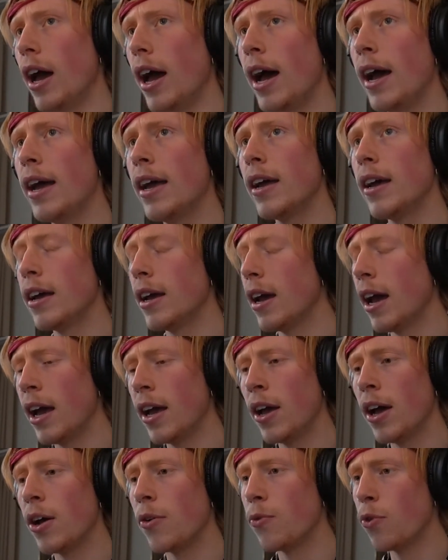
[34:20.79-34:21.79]

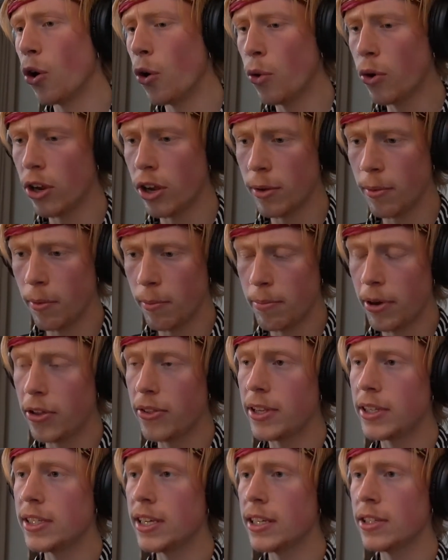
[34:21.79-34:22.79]
I wrote
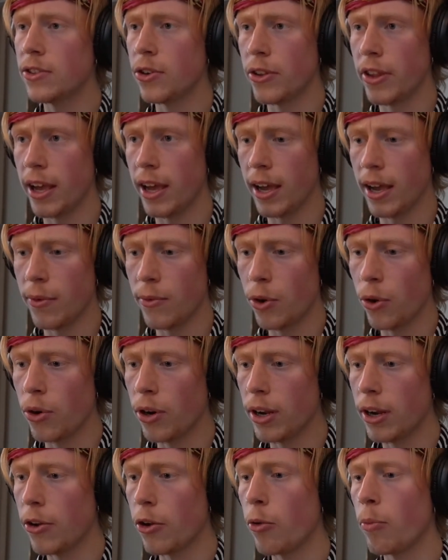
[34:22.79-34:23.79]
about this yesterday. I
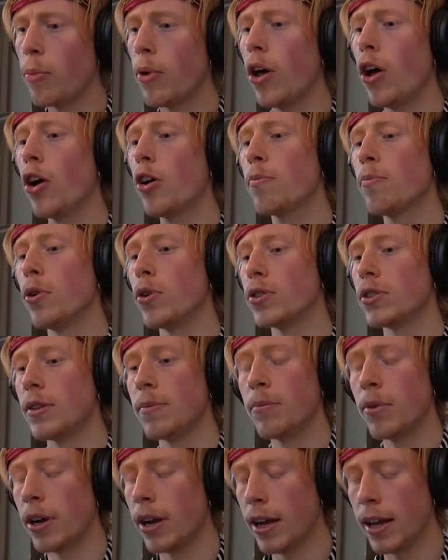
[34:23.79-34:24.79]
wrote a little blog
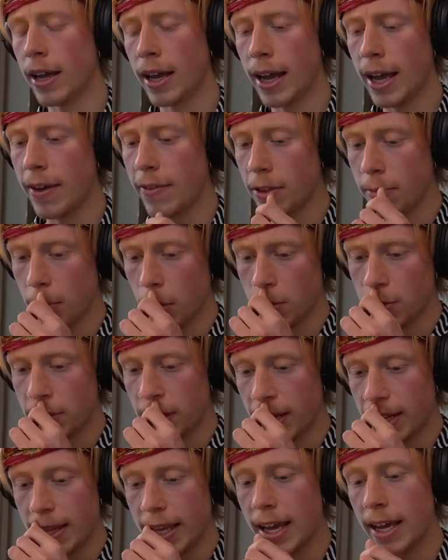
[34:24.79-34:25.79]
post, but I haven't
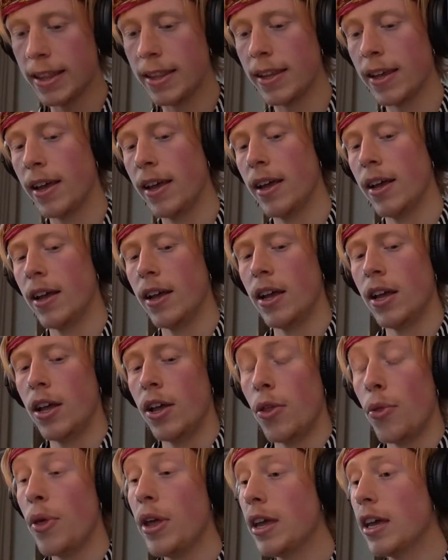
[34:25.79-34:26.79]
posted it yet.
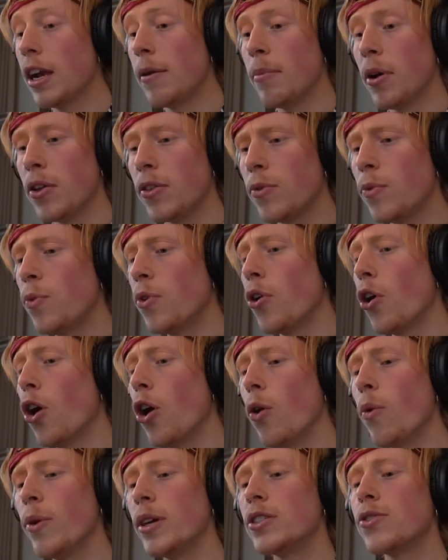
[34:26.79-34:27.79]
Thinking about, we're
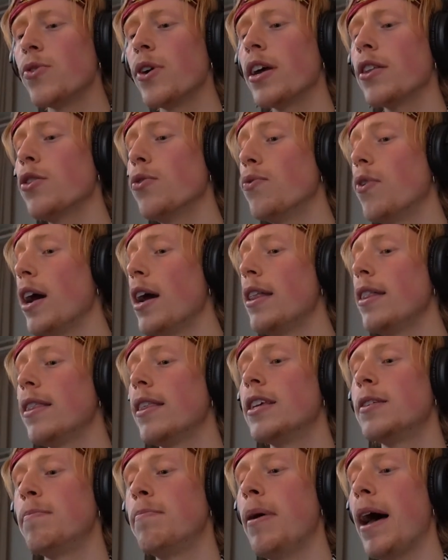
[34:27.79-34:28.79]
always trying to find
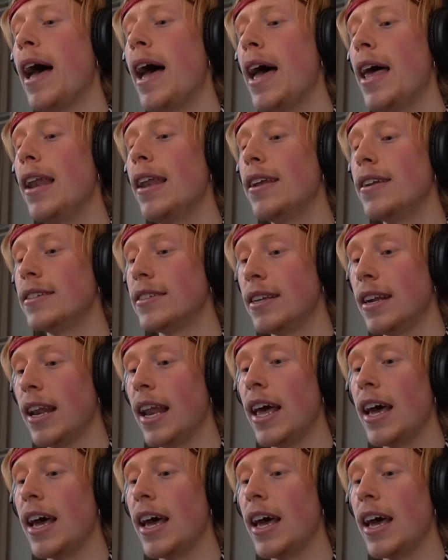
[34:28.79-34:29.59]
this balance in